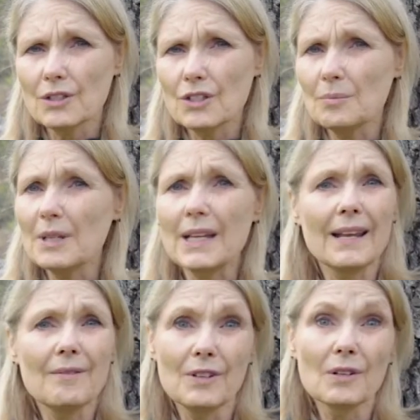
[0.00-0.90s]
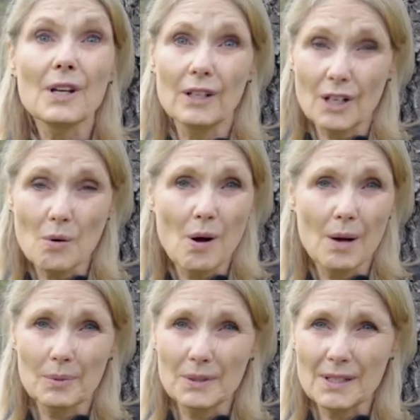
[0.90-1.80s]
she became very
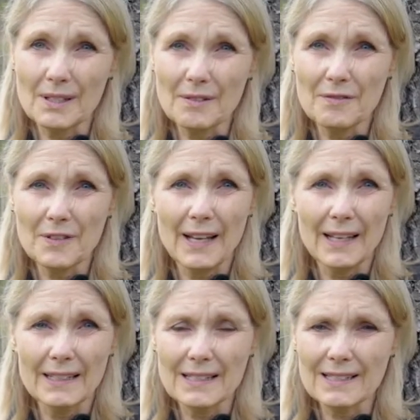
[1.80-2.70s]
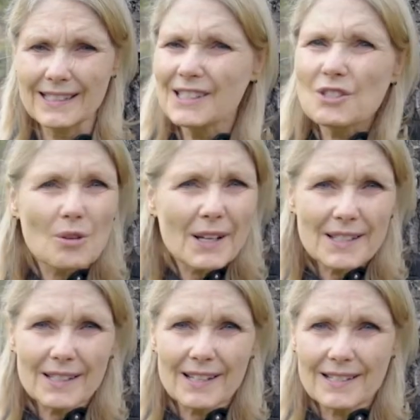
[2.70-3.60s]
uncooperative and didn't
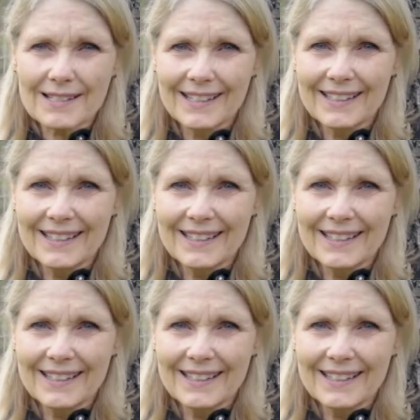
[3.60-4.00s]
trust us.